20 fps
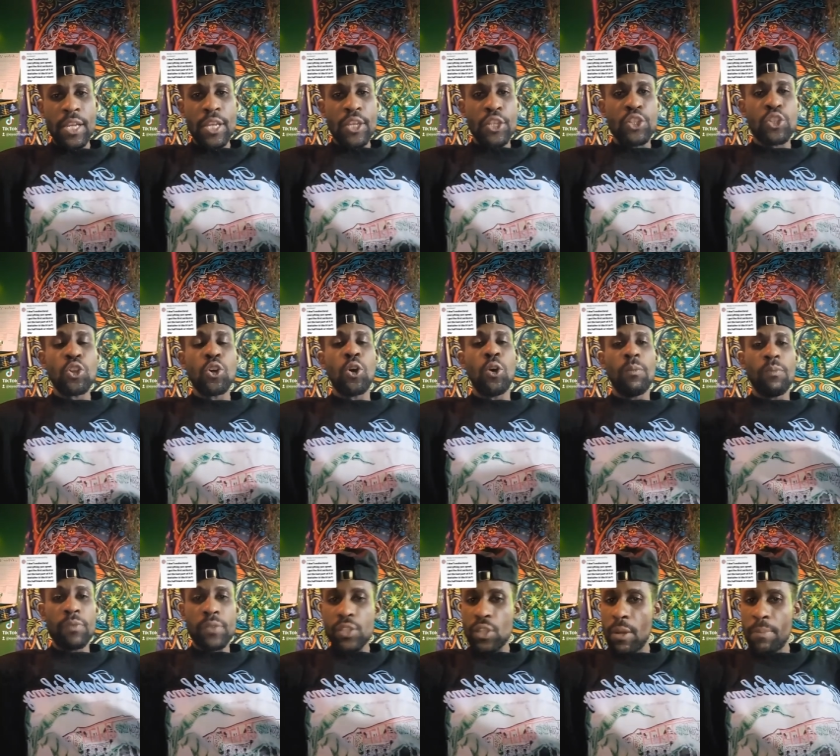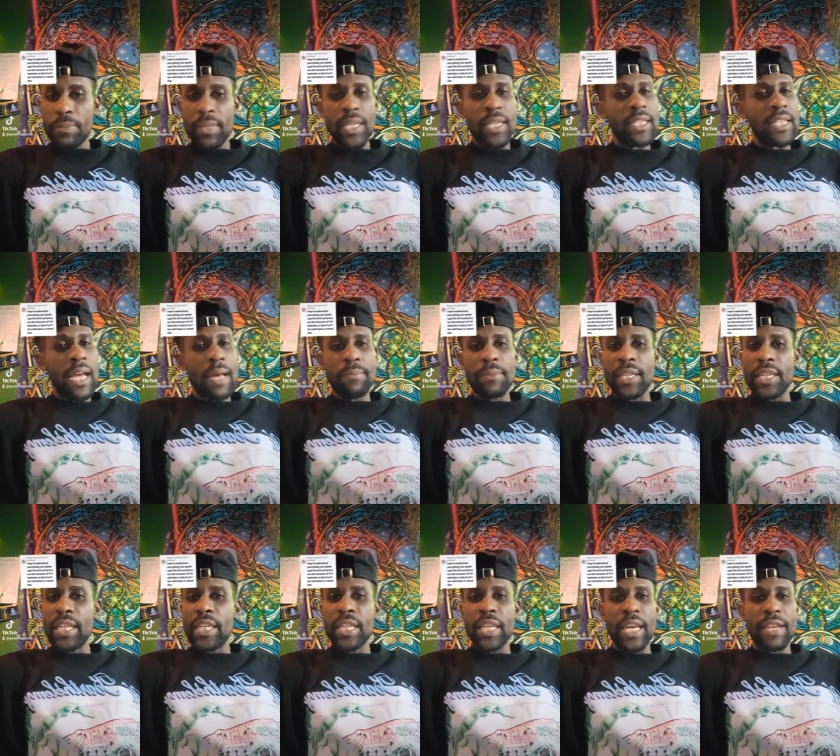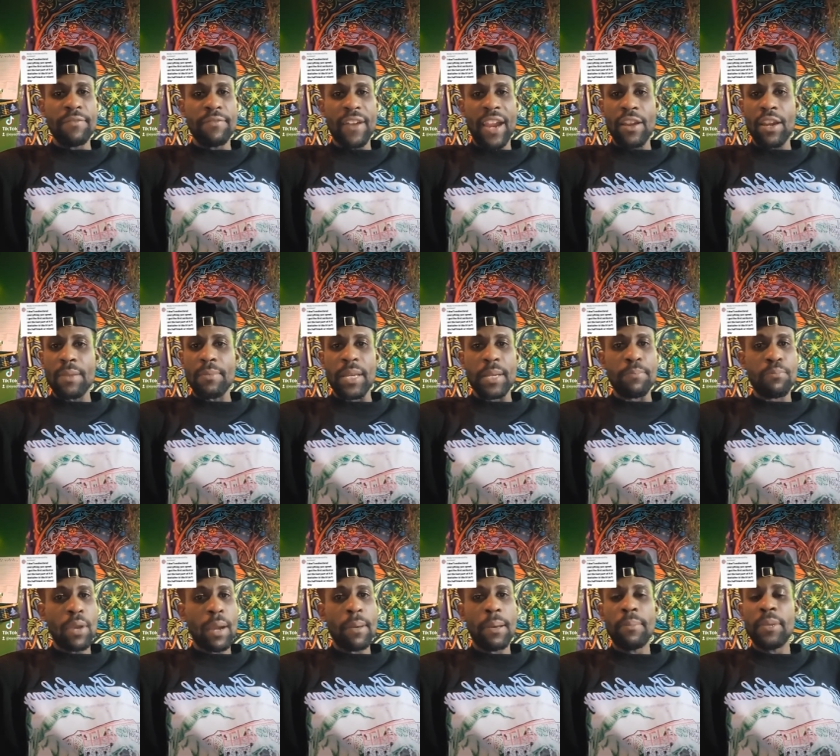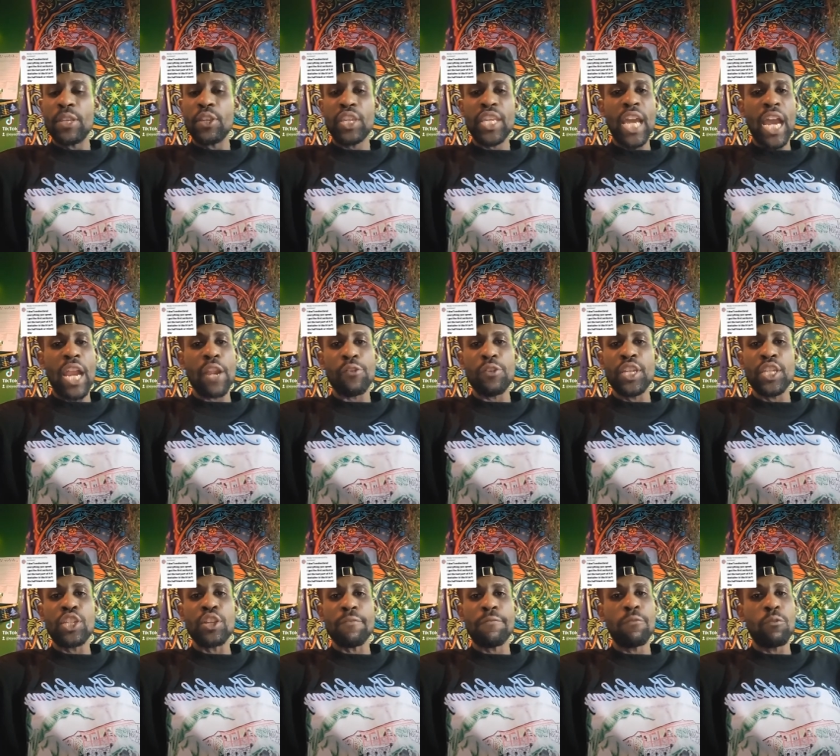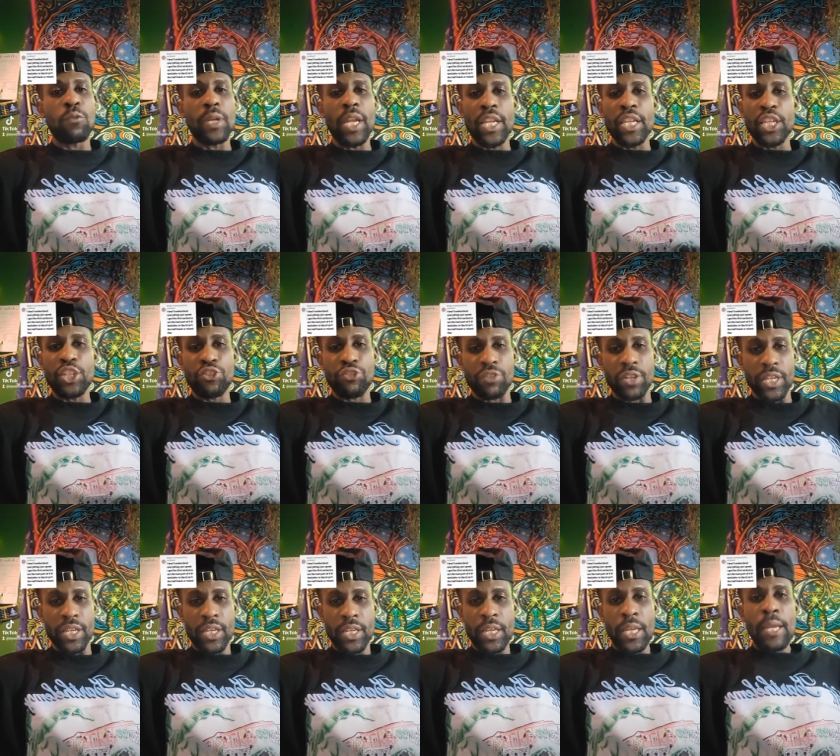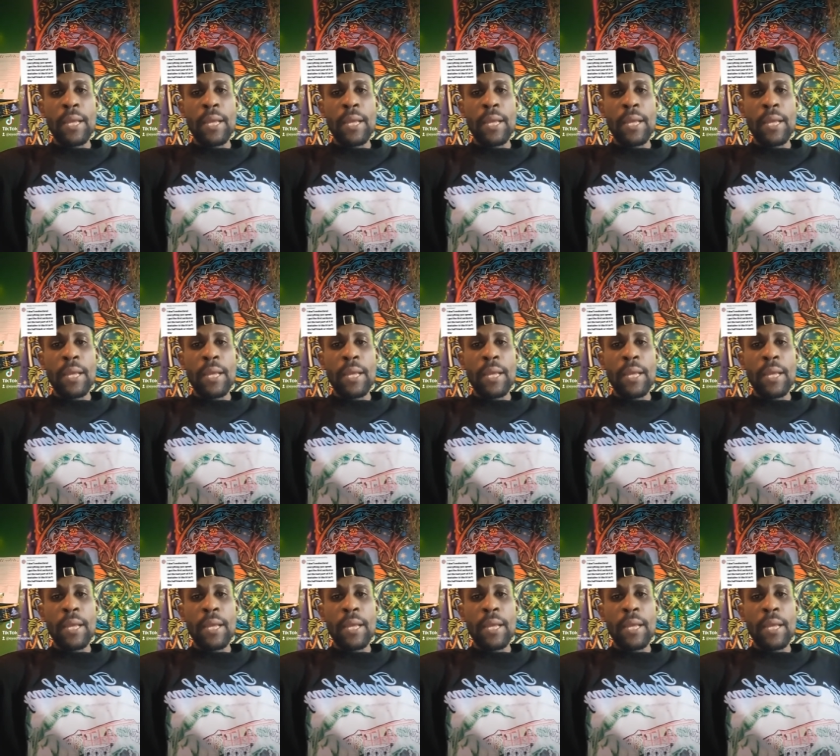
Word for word: So something is happening in the environment. Probably you can't reach your food on the tree.